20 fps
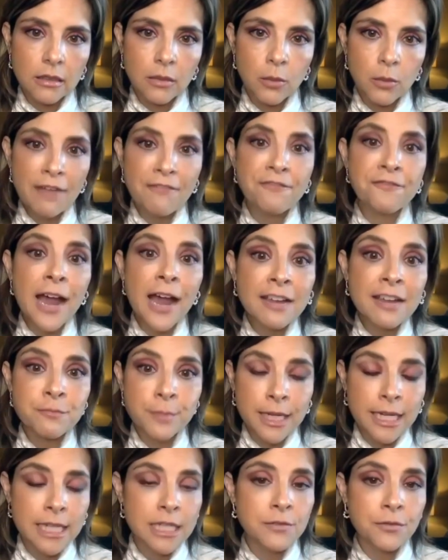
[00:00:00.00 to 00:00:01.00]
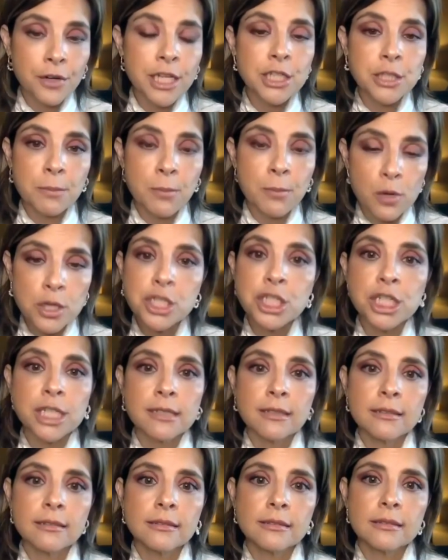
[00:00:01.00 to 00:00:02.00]
We have 5 minutes for each
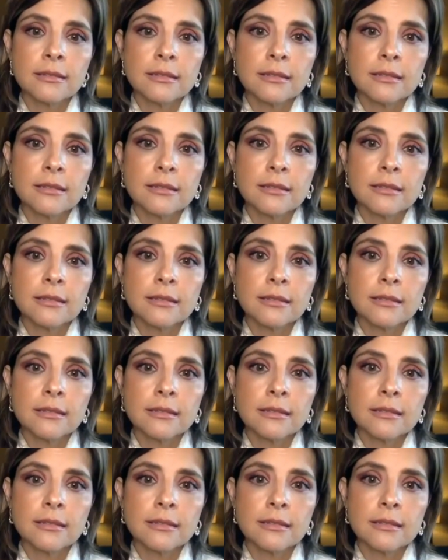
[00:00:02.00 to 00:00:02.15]
abortion.